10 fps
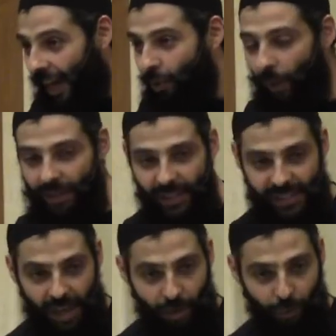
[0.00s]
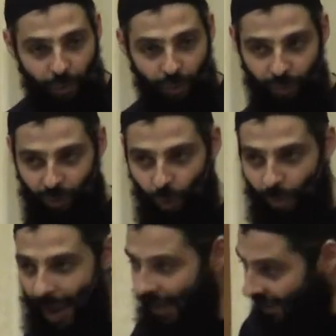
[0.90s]
And when the self
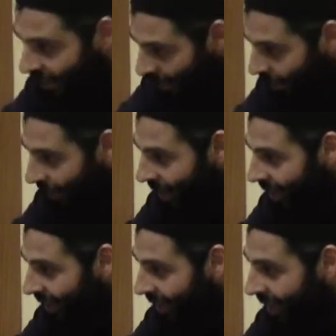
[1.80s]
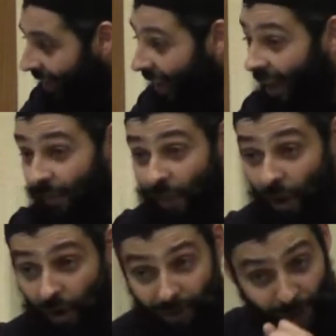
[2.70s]
commands something, if the
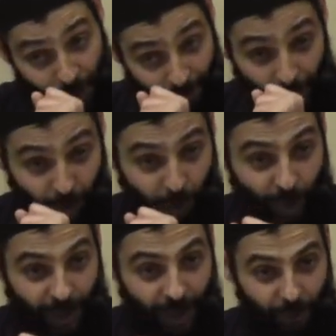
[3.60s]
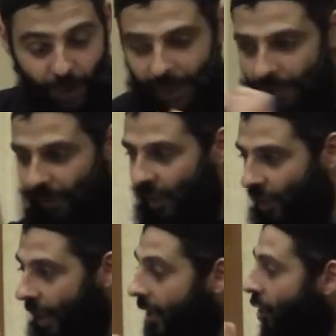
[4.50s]
heart is powerful enough, it can
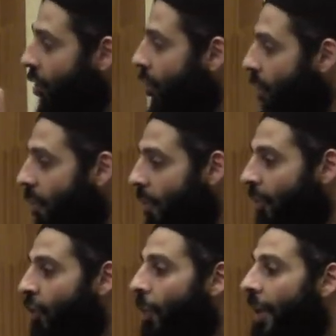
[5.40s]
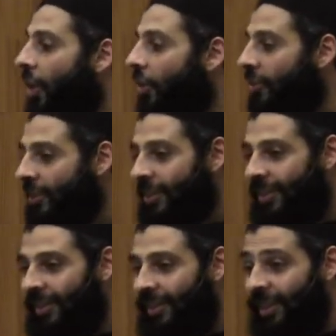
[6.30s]
restrain it. No, you will not.
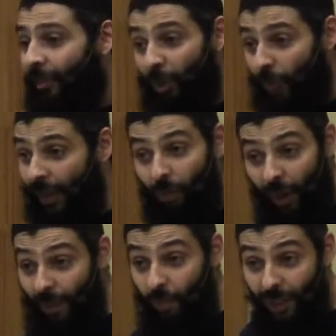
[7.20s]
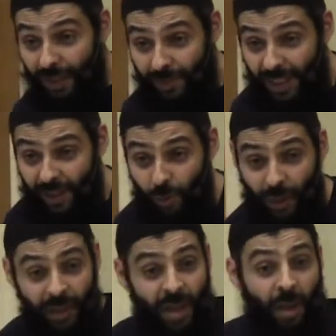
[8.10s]
But what, what I'm saying is
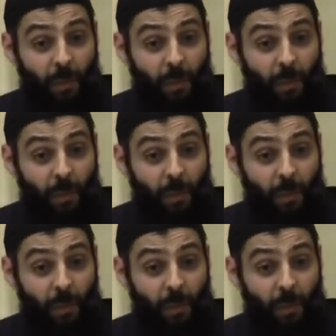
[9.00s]
what?